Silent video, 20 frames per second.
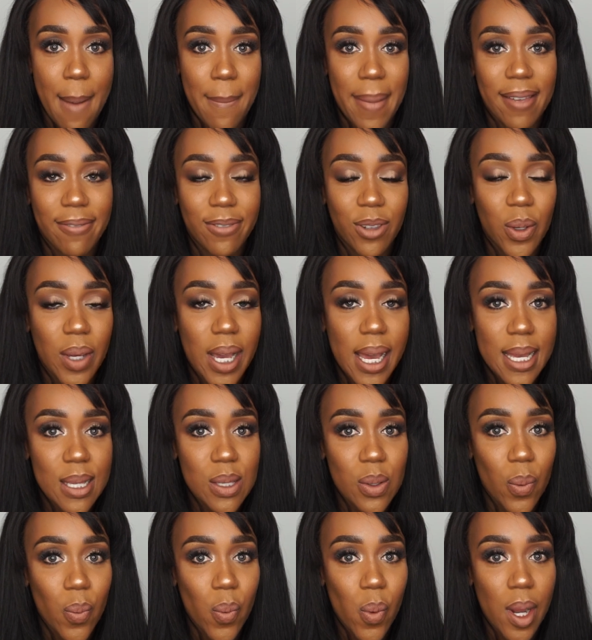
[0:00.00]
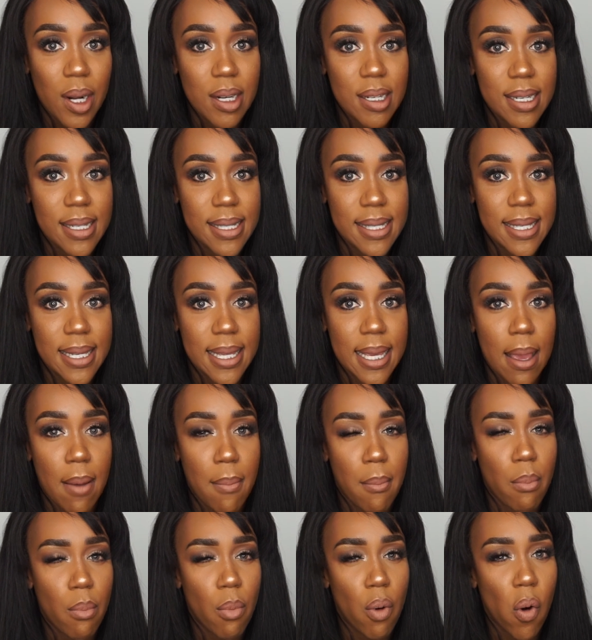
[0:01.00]
If you guys want to see
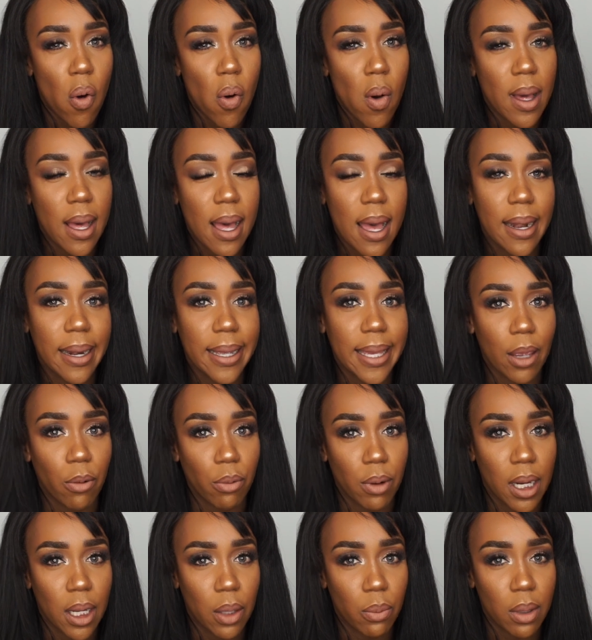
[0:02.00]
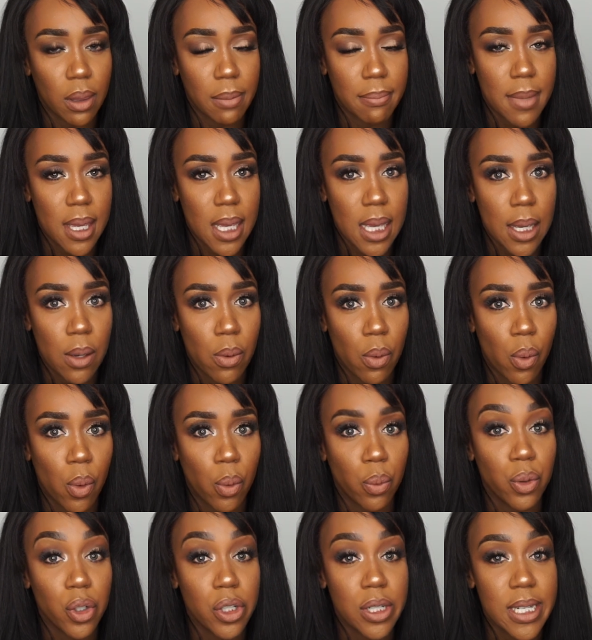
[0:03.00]
more kind of get ready with me
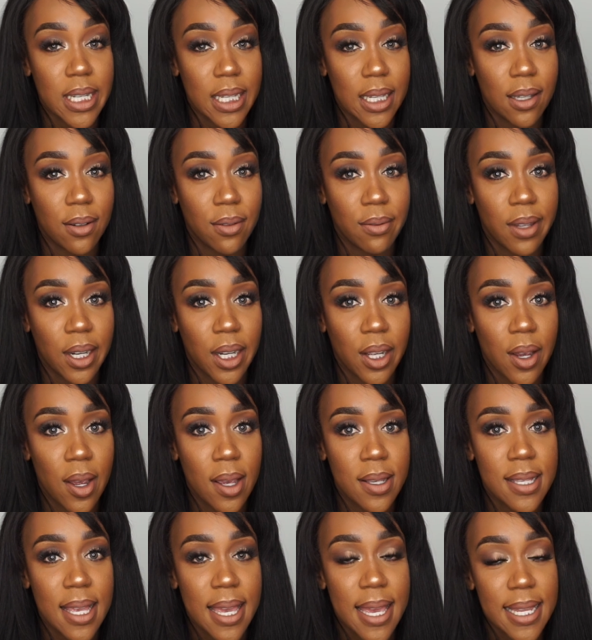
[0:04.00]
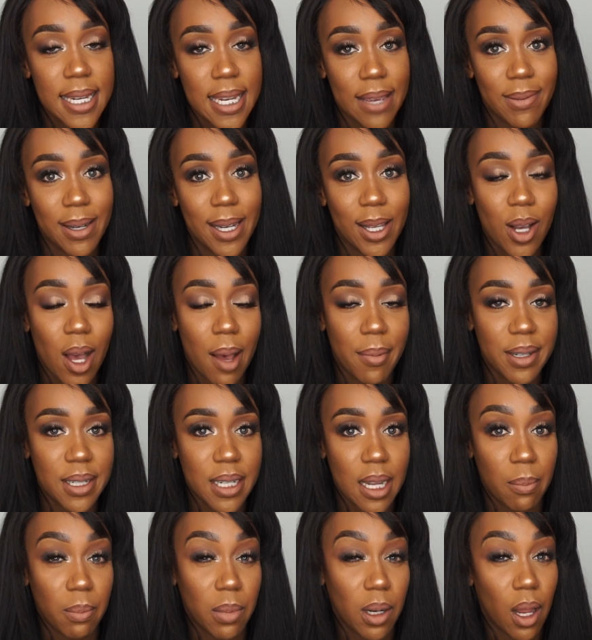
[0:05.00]
or routine videos, definitely comment
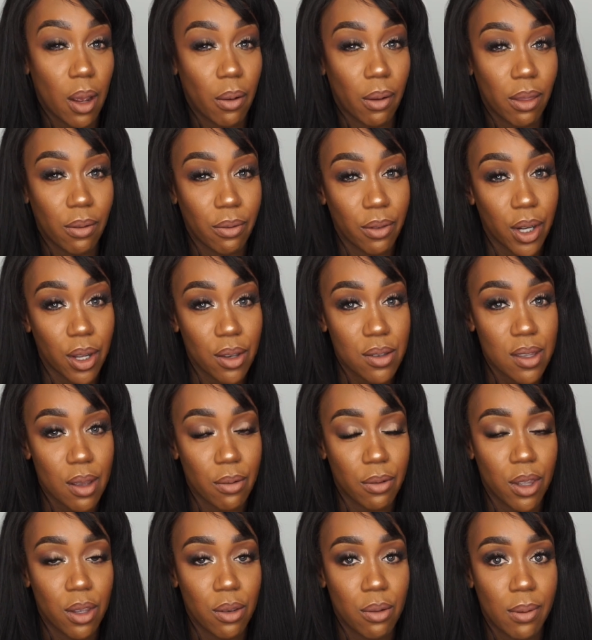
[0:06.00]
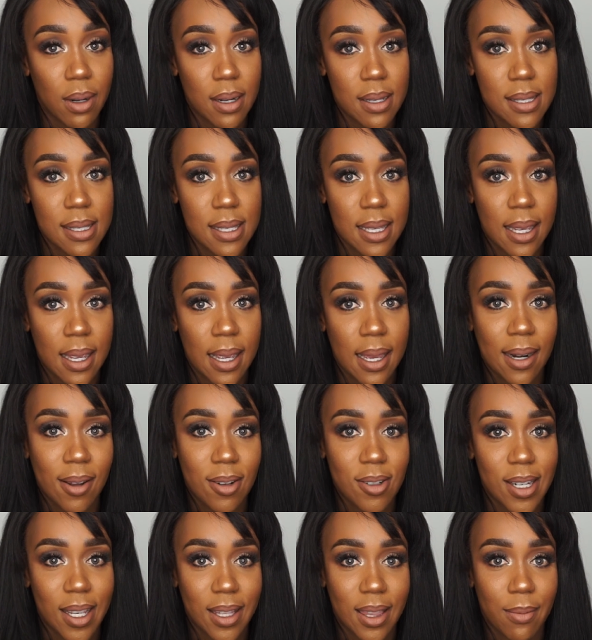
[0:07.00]
down below on the videos that you want to see and I'll
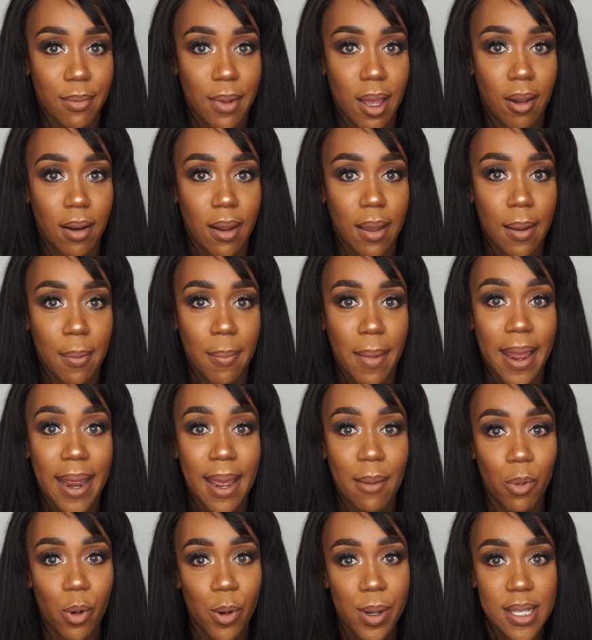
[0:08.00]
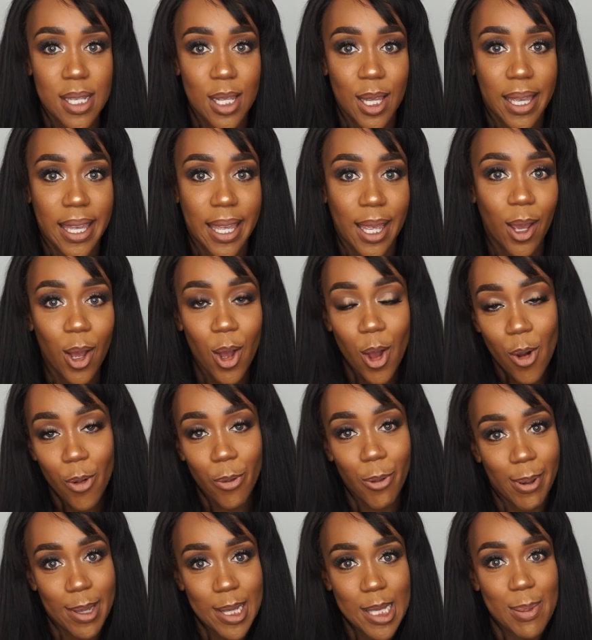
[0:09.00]
check them out. I am always looking
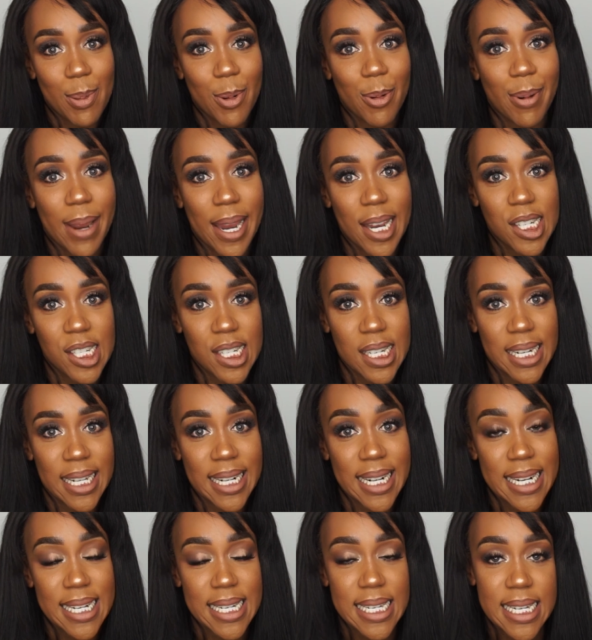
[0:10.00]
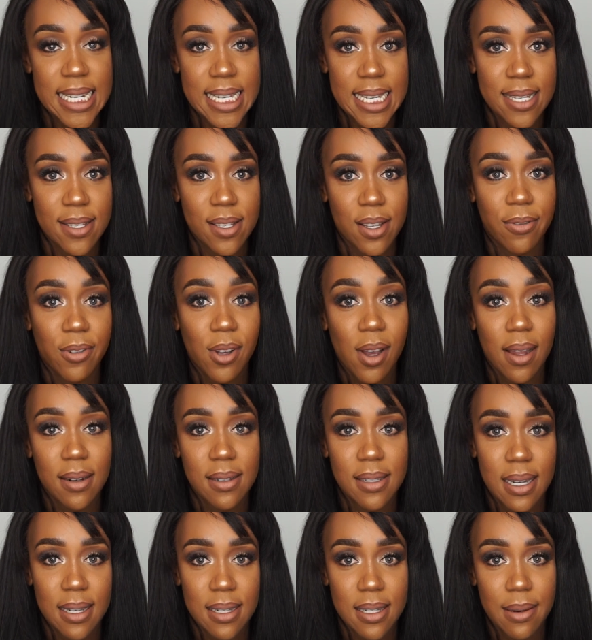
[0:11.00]
for inspiration and ideas of
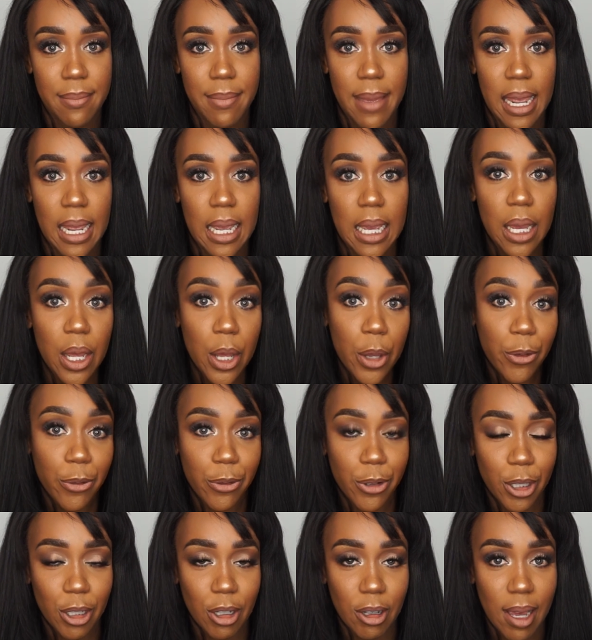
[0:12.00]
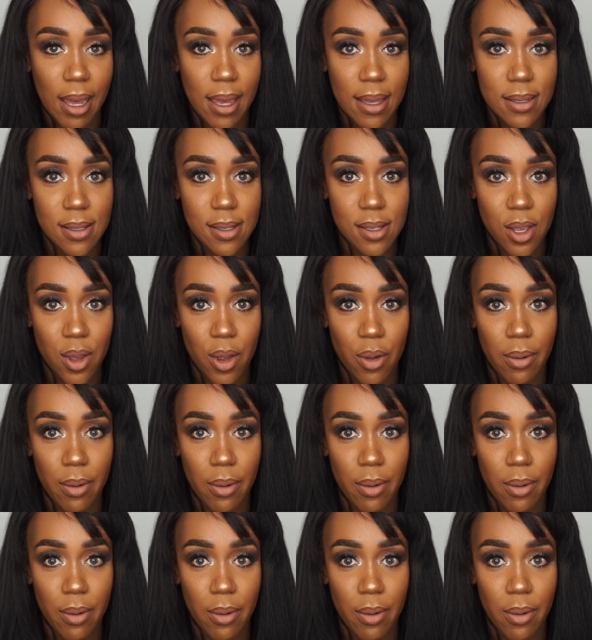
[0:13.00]
content to make for you guys, so